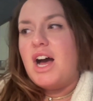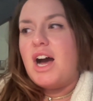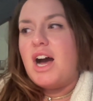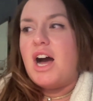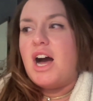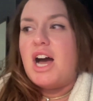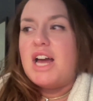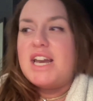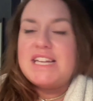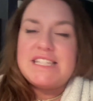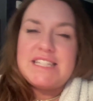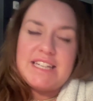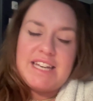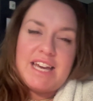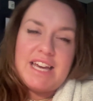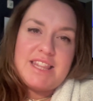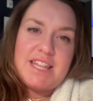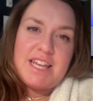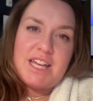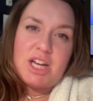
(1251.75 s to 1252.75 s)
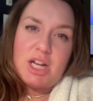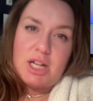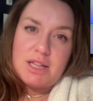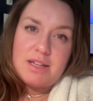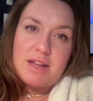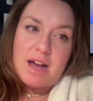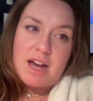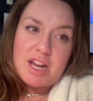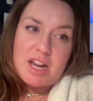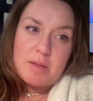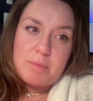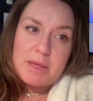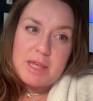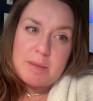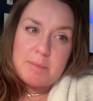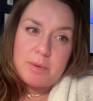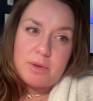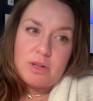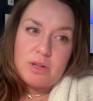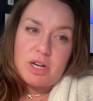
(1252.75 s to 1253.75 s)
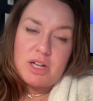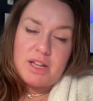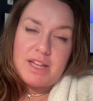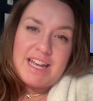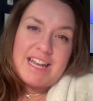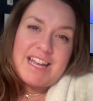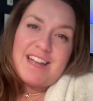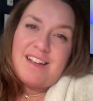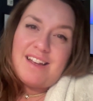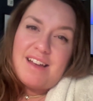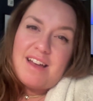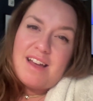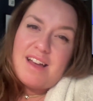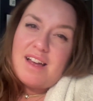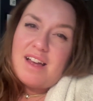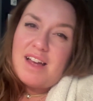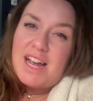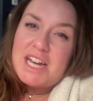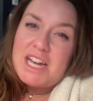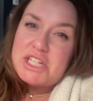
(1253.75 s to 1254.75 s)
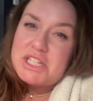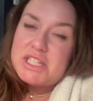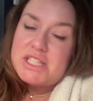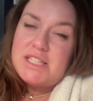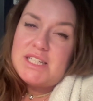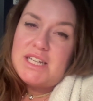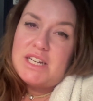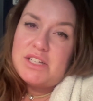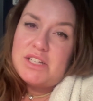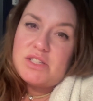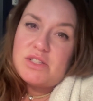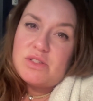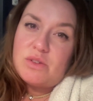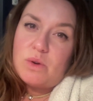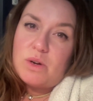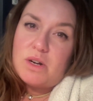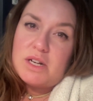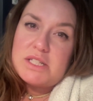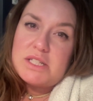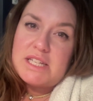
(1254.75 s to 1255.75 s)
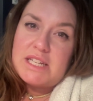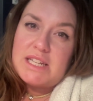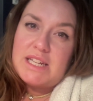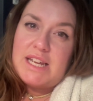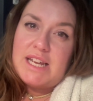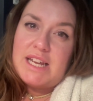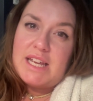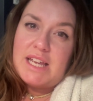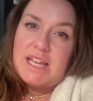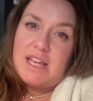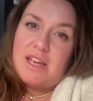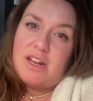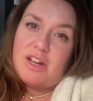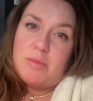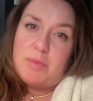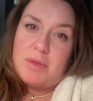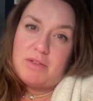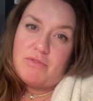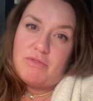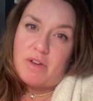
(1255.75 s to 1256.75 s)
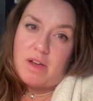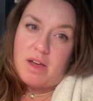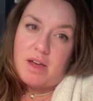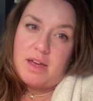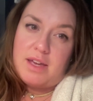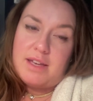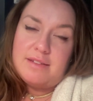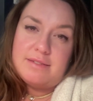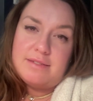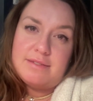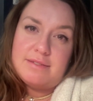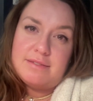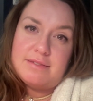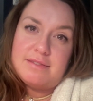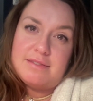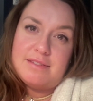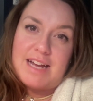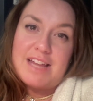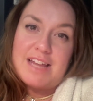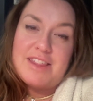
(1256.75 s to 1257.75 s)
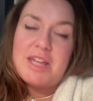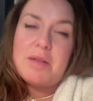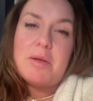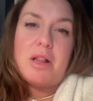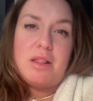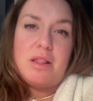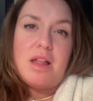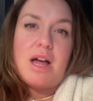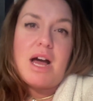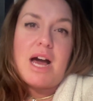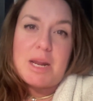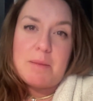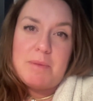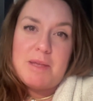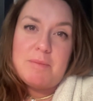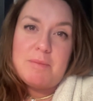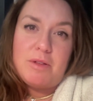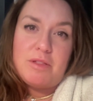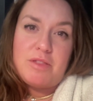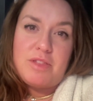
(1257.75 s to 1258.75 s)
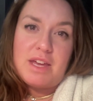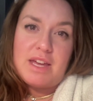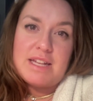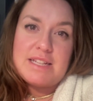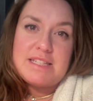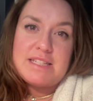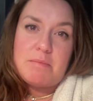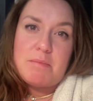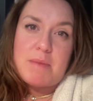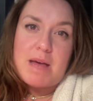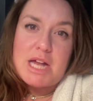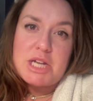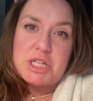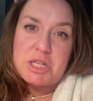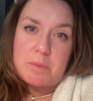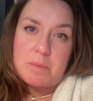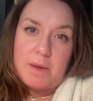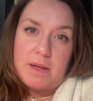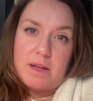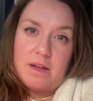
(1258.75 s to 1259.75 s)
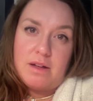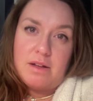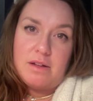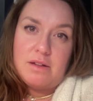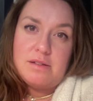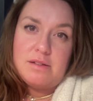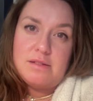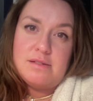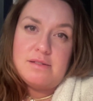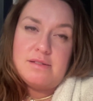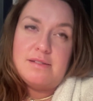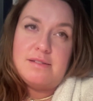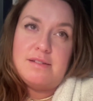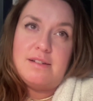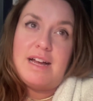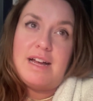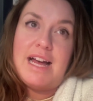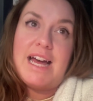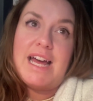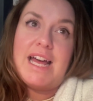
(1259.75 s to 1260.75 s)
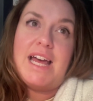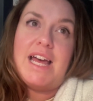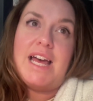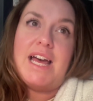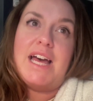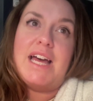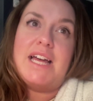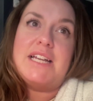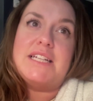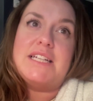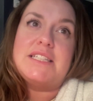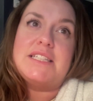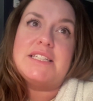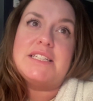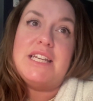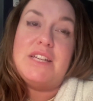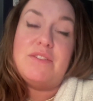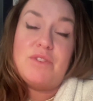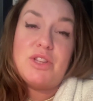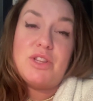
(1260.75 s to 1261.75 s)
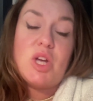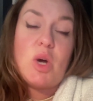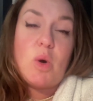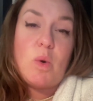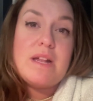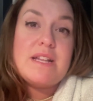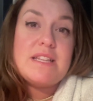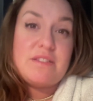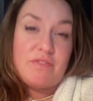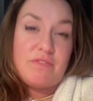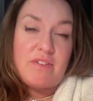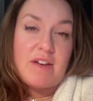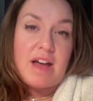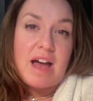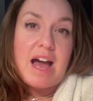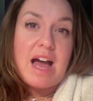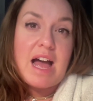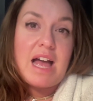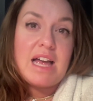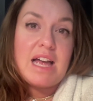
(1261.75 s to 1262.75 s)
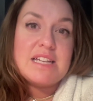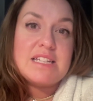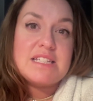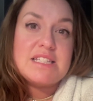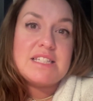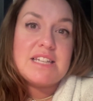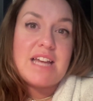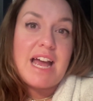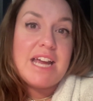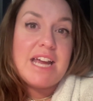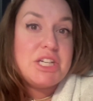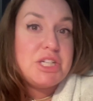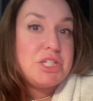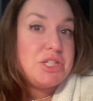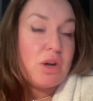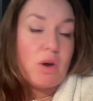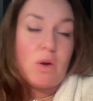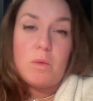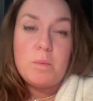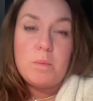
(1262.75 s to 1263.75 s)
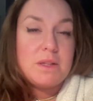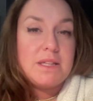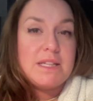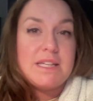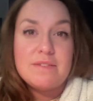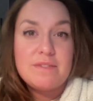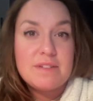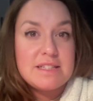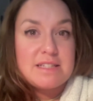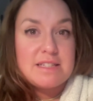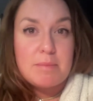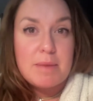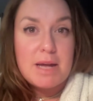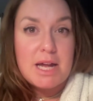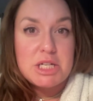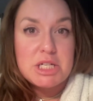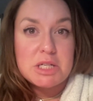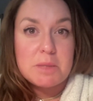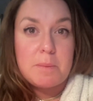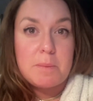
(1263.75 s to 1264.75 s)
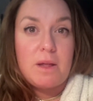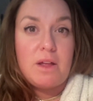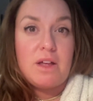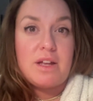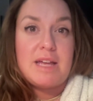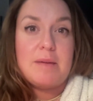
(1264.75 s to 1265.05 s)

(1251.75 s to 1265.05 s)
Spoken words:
honestly, I think a lot of people are like, I just need a source and like it'll be fine. I think a lot of people think it's a magic pill. And even though it's fast, I don't believe it's a magic pill. And I